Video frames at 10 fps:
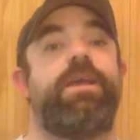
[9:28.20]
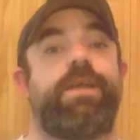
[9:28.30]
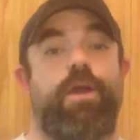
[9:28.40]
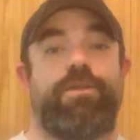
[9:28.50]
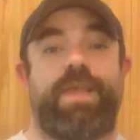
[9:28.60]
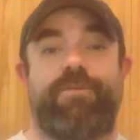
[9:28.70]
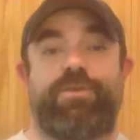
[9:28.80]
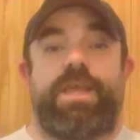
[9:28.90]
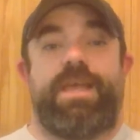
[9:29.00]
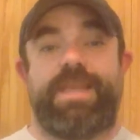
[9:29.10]
Carol
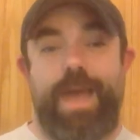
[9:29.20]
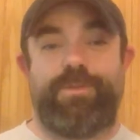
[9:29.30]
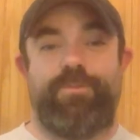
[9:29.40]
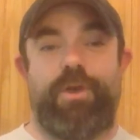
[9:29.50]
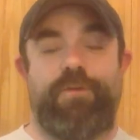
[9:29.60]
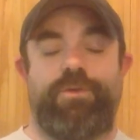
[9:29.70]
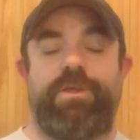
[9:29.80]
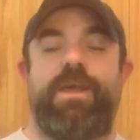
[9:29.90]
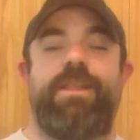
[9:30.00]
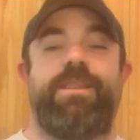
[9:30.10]
Danvers, Captain Marvel,
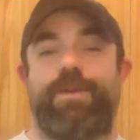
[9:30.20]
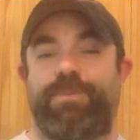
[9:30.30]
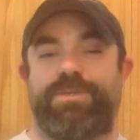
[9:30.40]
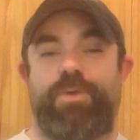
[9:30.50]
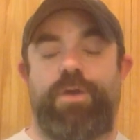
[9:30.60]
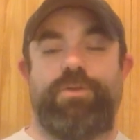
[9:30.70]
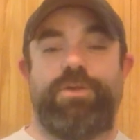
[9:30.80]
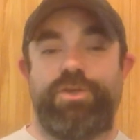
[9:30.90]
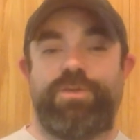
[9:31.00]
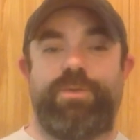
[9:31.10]
not Ms. Marvel.
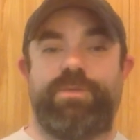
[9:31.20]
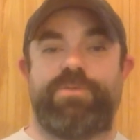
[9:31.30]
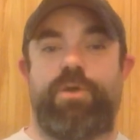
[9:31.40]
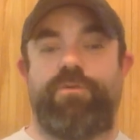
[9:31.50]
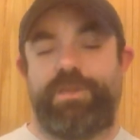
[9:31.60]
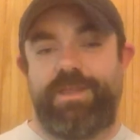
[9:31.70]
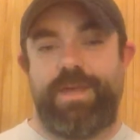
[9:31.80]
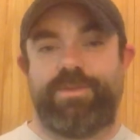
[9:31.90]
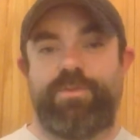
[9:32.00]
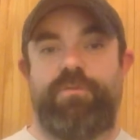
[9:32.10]
Used to be Ms. Marvel,
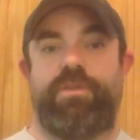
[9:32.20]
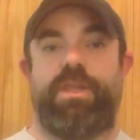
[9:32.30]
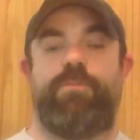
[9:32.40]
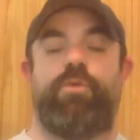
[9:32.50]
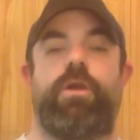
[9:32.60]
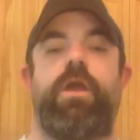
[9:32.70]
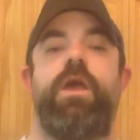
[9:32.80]
not Ms. Marvel anymore.